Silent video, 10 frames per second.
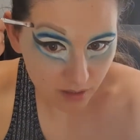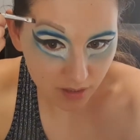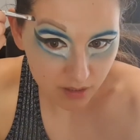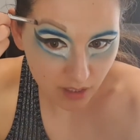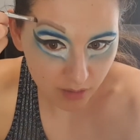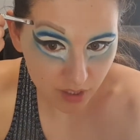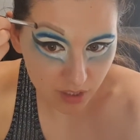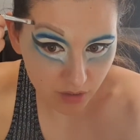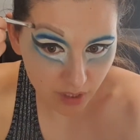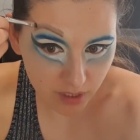So I'm
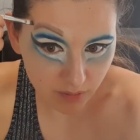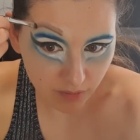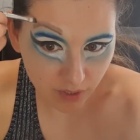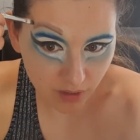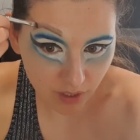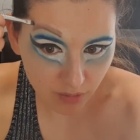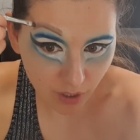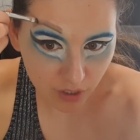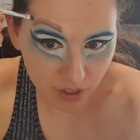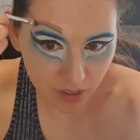just doing some feathering
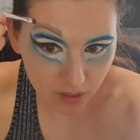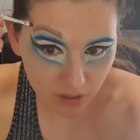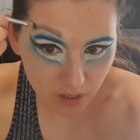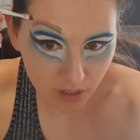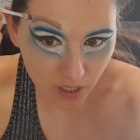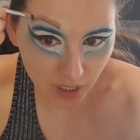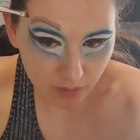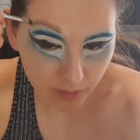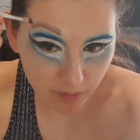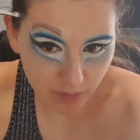motion to try
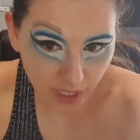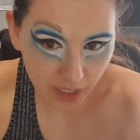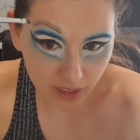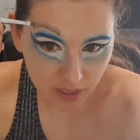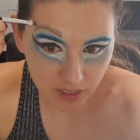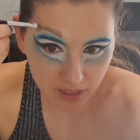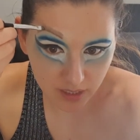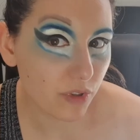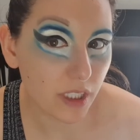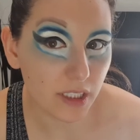and make
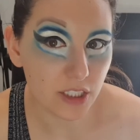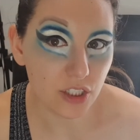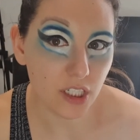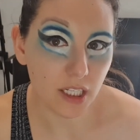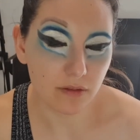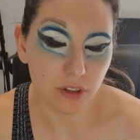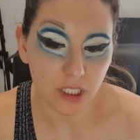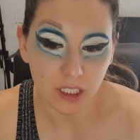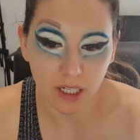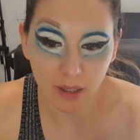this realish kind of
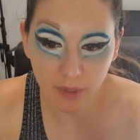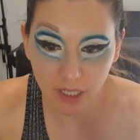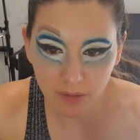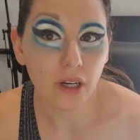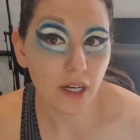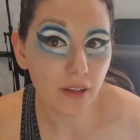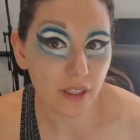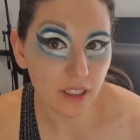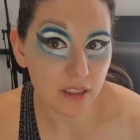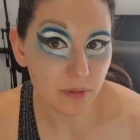looking eyebrow. I
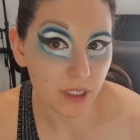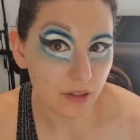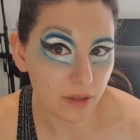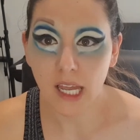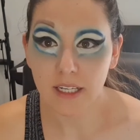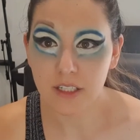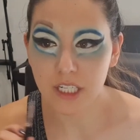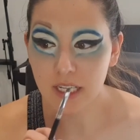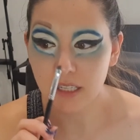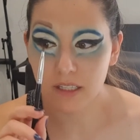think that's pretty good, and
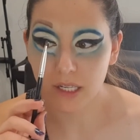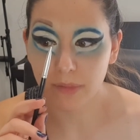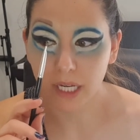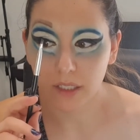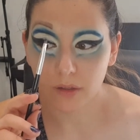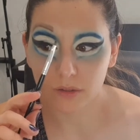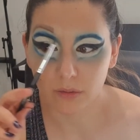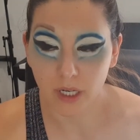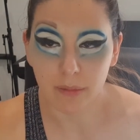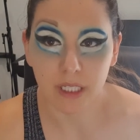she has it set back
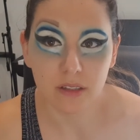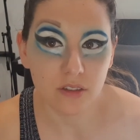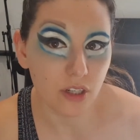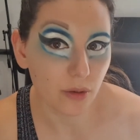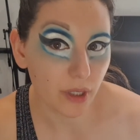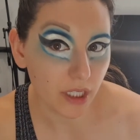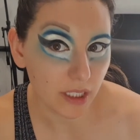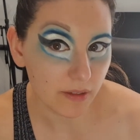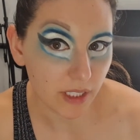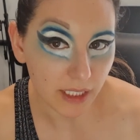quite a bit, so we're going to
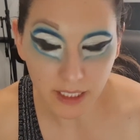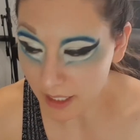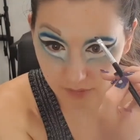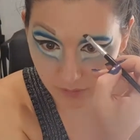leave it like that.